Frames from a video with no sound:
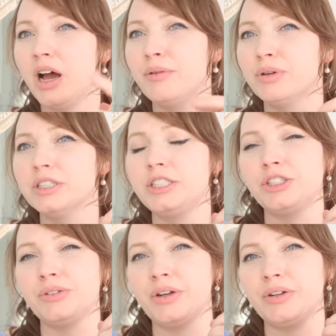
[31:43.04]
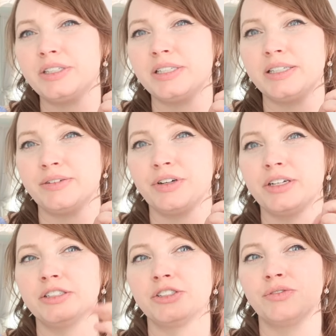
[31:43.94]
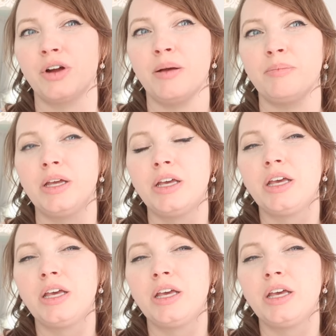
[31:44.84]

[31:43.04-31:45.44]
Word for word: I really do notice a difference from